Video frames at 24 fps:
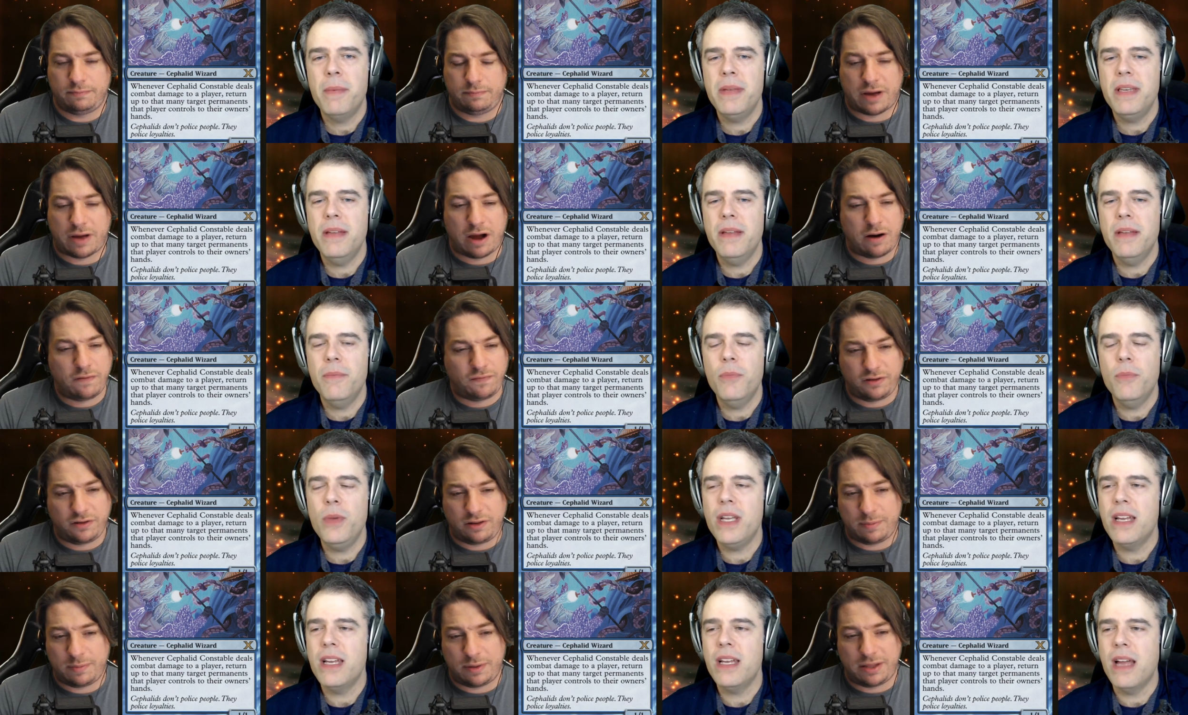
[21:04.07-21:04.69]

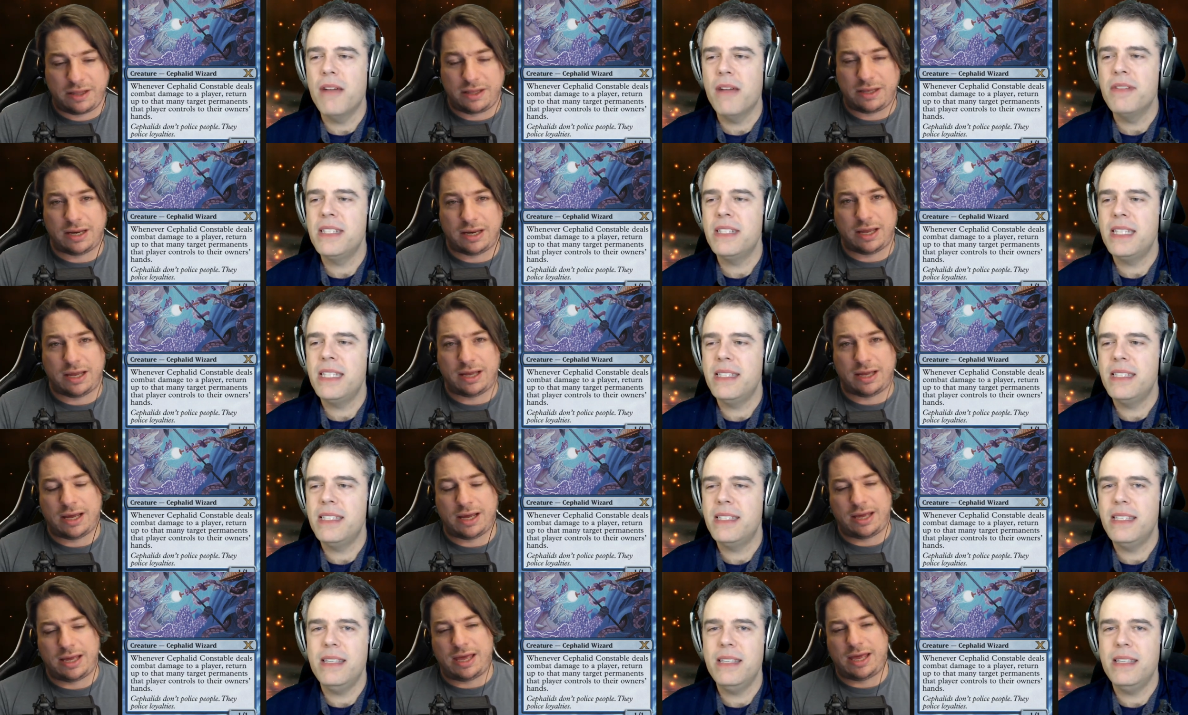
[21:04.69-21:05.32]
Speaker 1: powerful ability.
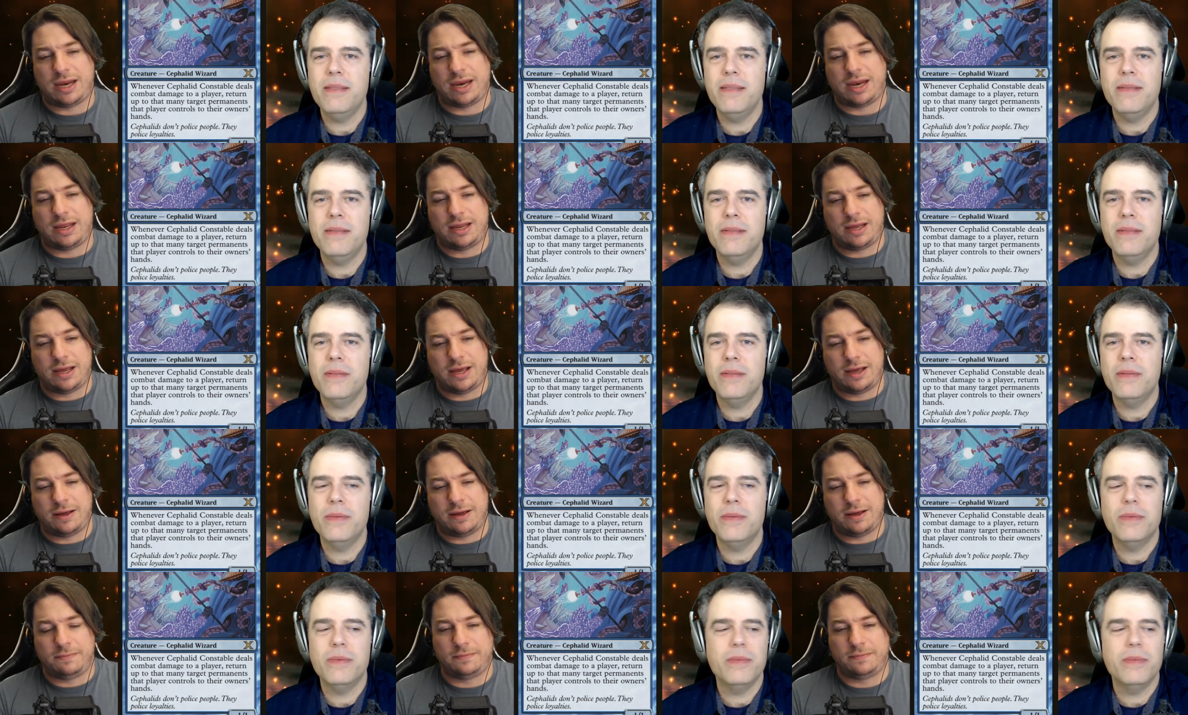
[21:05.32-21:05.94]
I get it, yeah.
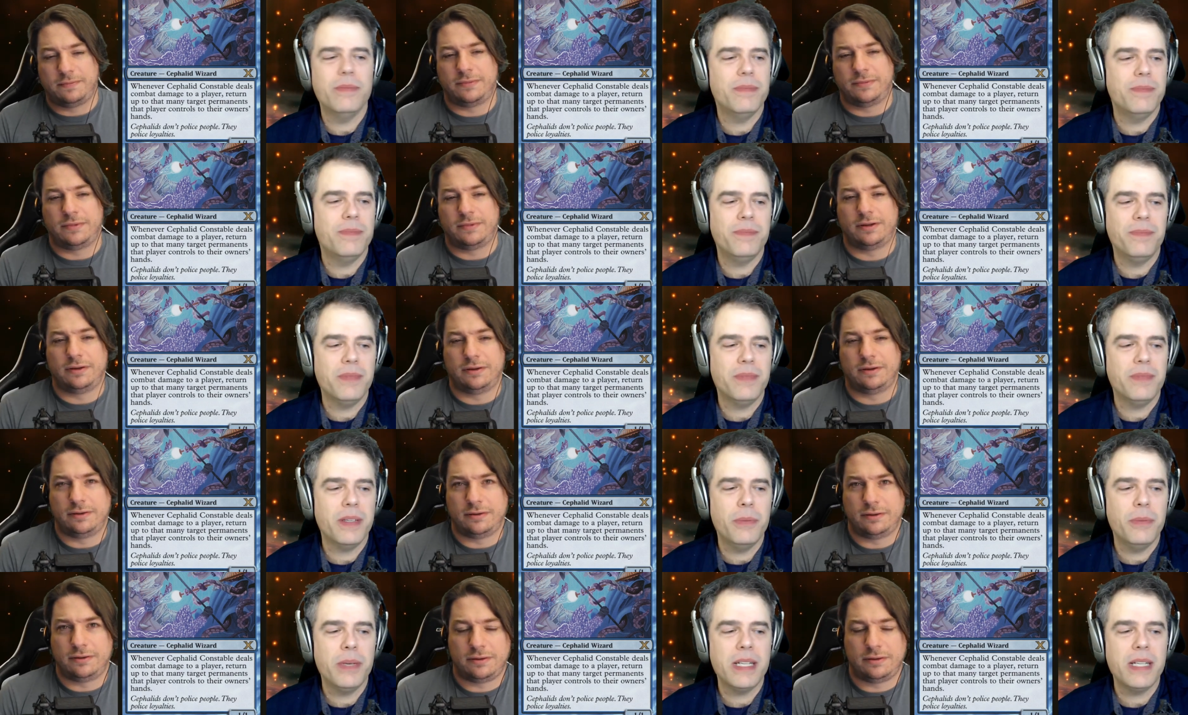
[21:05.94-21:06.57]

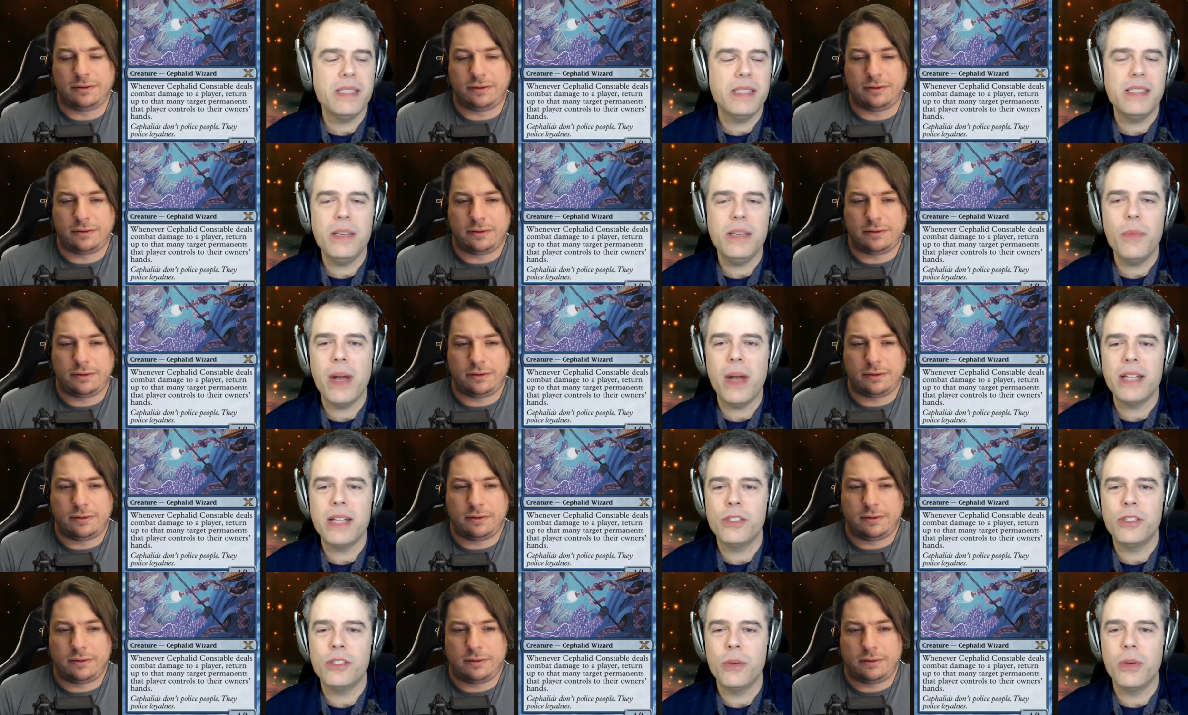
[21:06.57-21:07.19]
We can see why it's
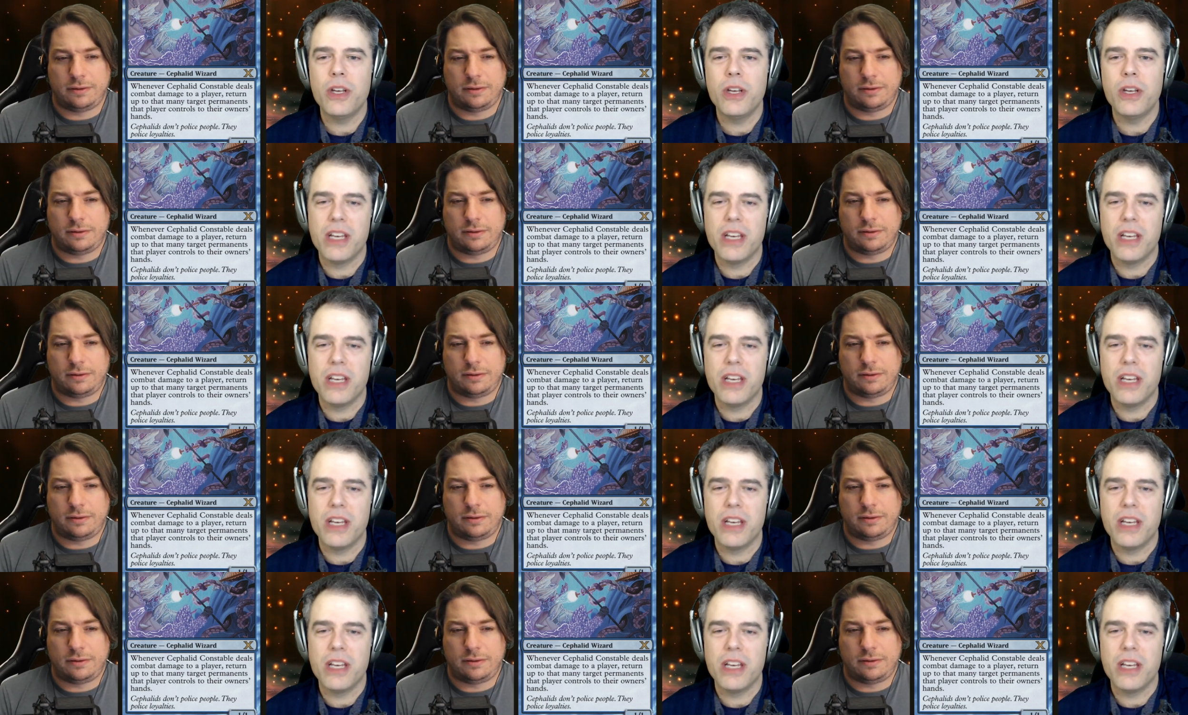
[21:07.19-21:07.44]
so good in